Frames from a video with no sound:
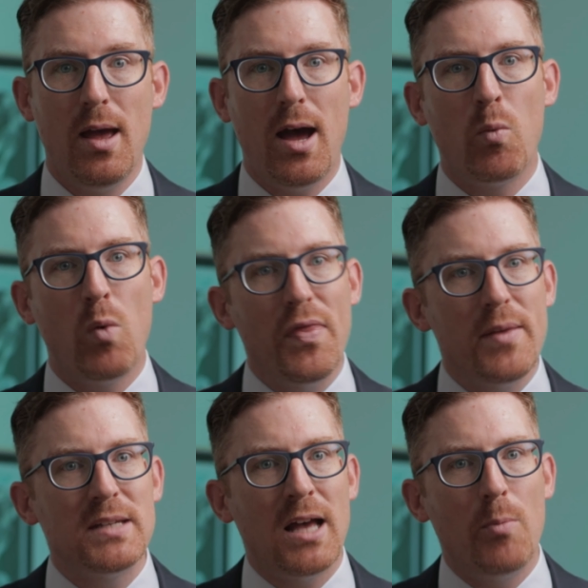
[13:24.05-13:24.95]
I want
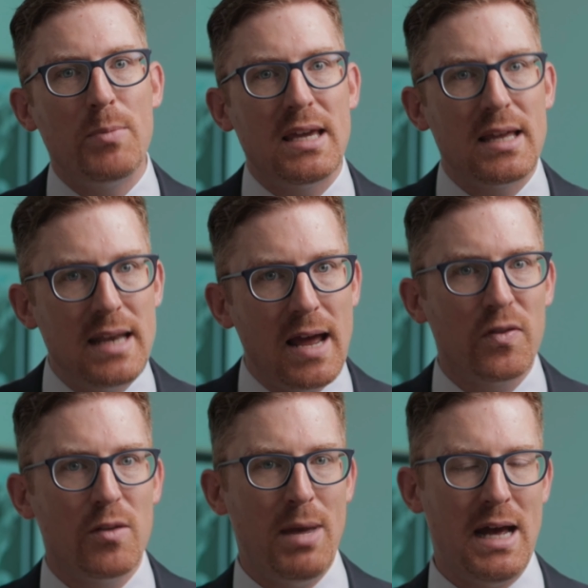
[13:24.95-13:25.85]
them to help me
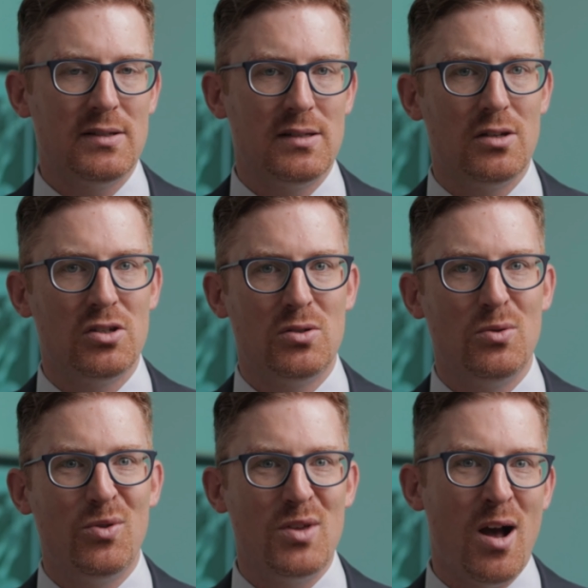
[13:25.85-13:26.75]
connect the passage to
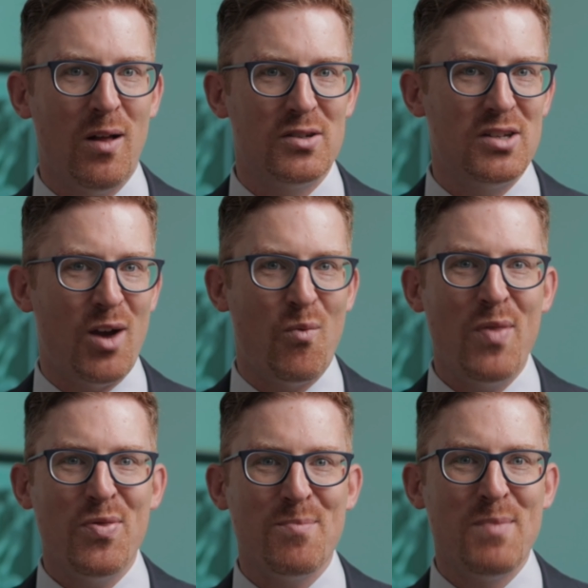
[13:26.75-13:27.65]
theology. I
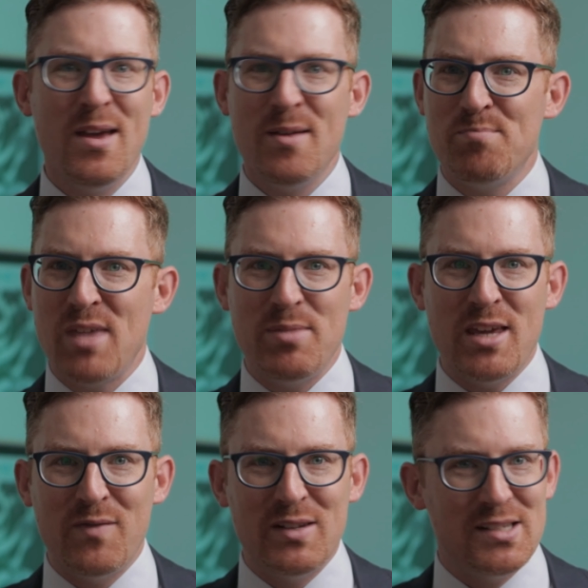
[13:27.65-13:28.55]
want them maybe
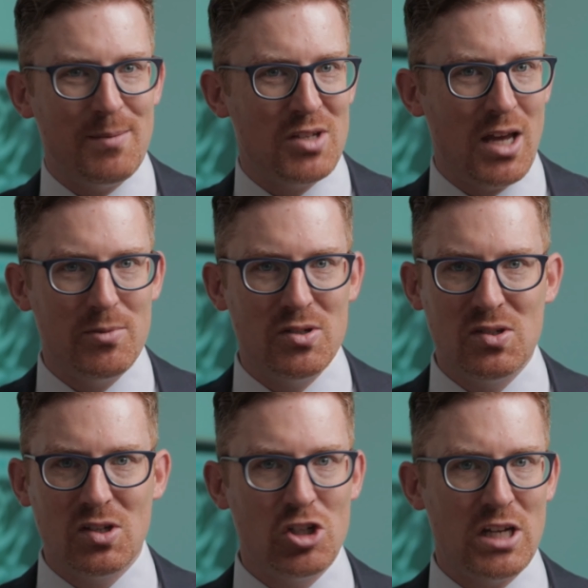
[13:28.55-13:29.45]
even sometimes to
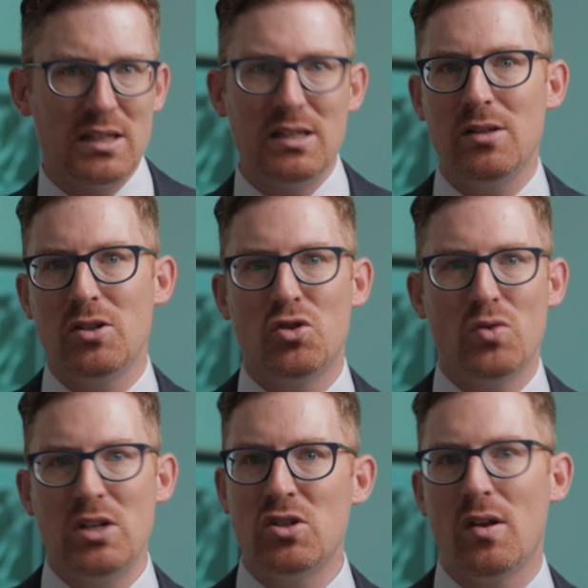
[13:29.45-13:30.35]
suggest an
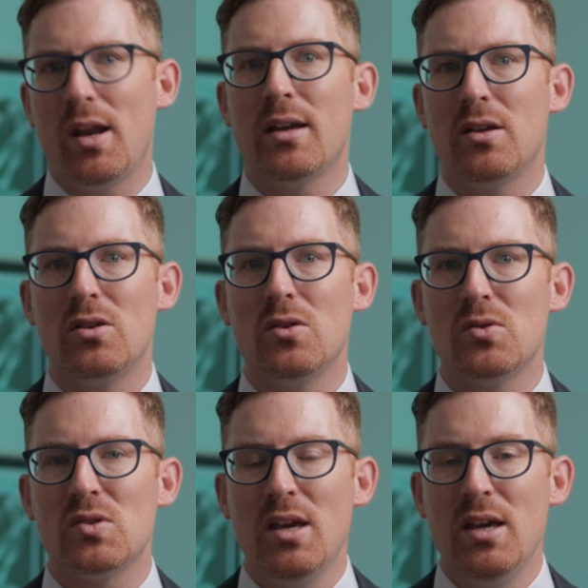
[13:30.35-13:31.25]
illustration that I could
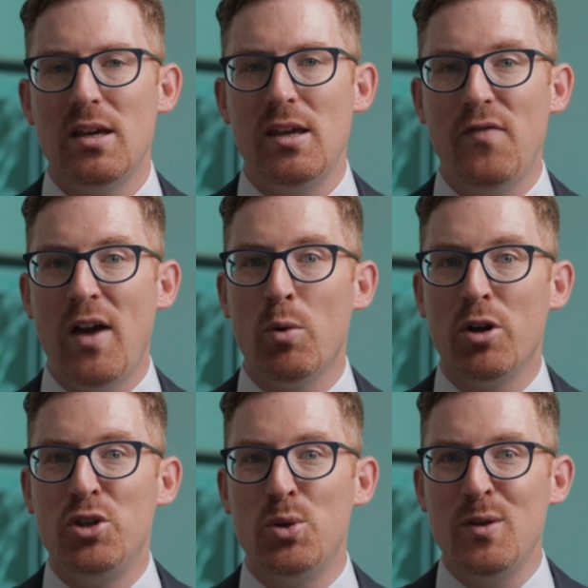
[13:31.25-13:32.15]
use. If I
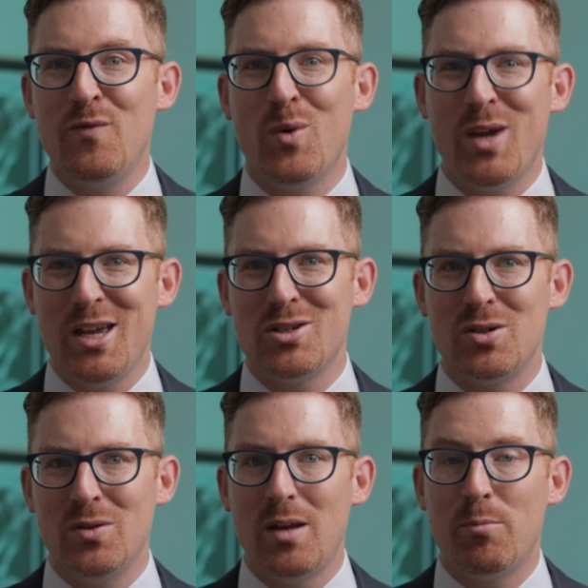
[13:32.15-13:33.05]
were
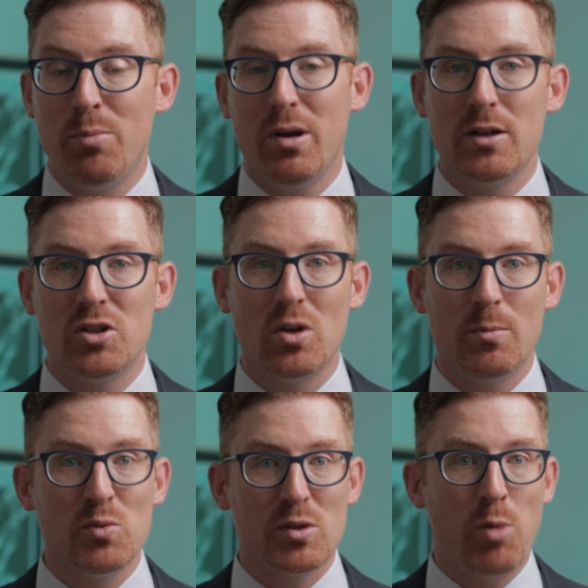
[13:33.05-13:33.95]
univocational and preparing
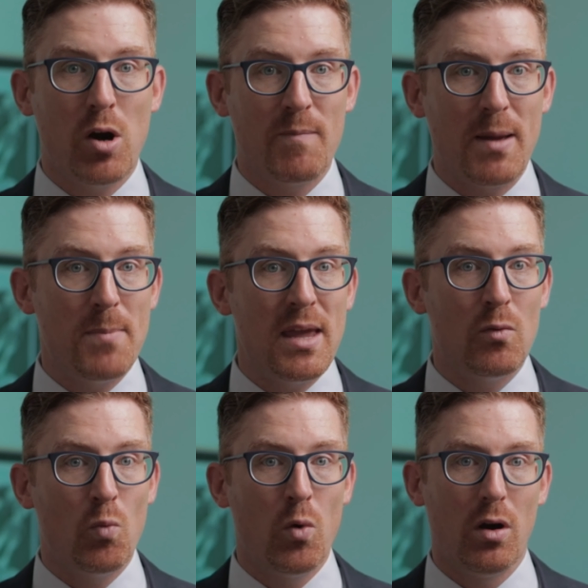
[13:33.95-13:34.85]
sermons was part of my
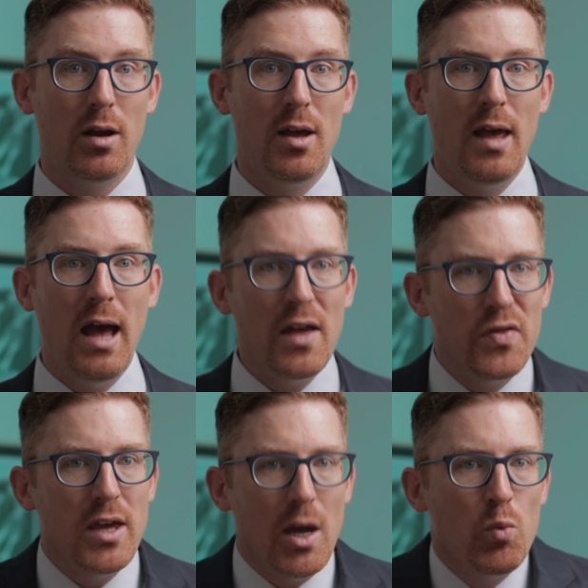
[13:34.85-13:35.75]
main work, I
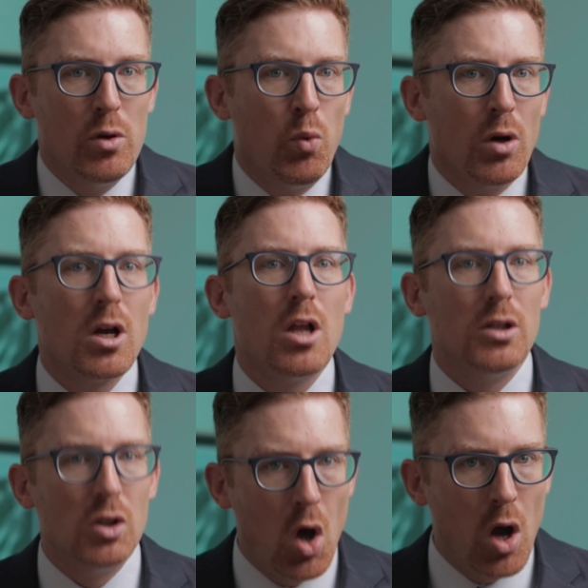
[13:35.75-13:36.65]
think I would work
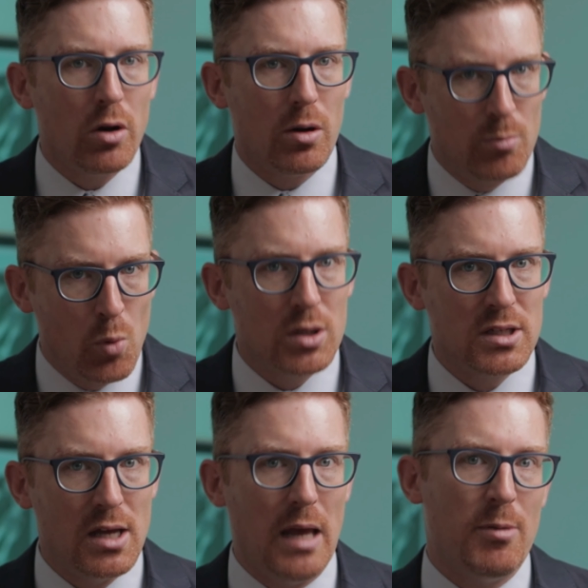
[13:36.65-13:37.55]
longer, more
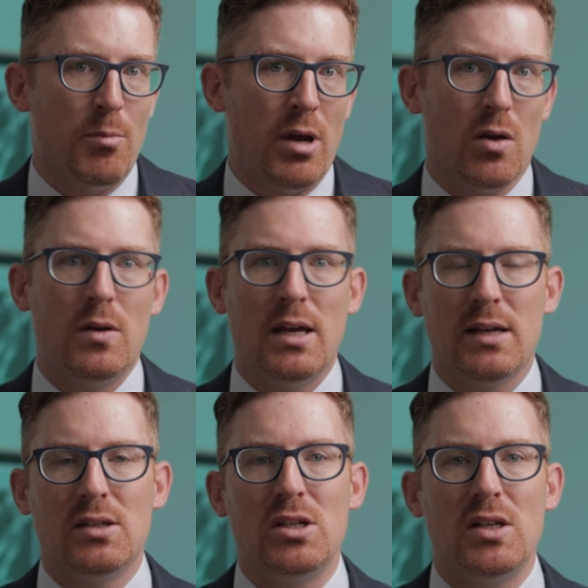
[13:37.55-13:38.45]
time at my own
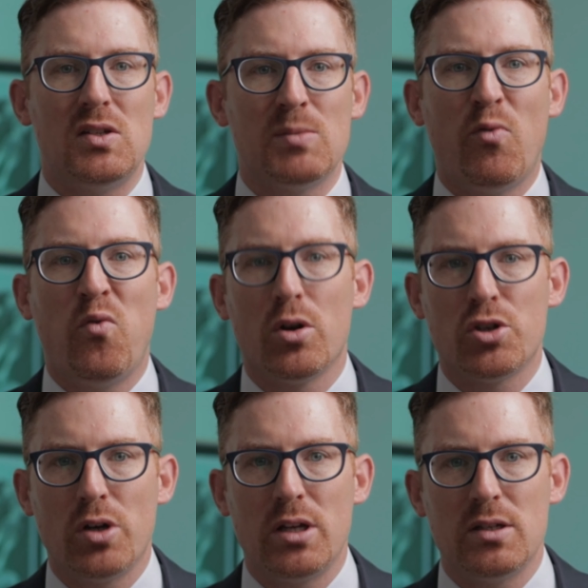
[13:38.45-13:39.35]
exegesis before
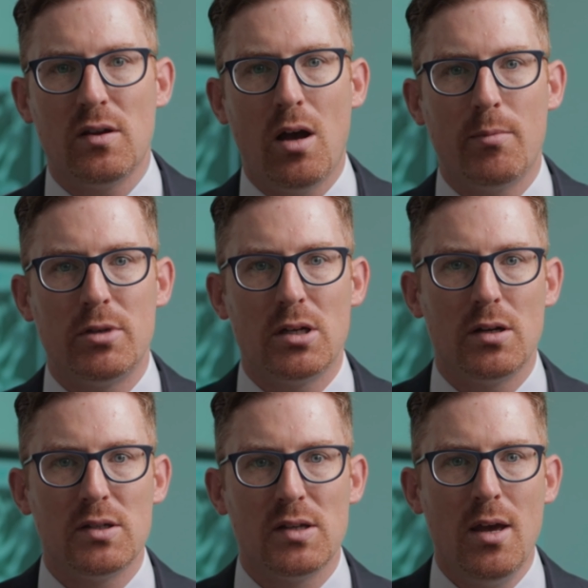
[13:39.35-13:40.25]
turning to the
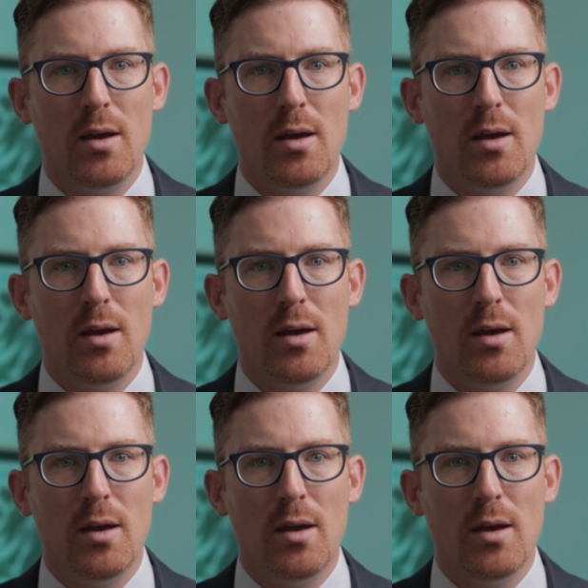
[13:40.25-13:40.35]
commentaries.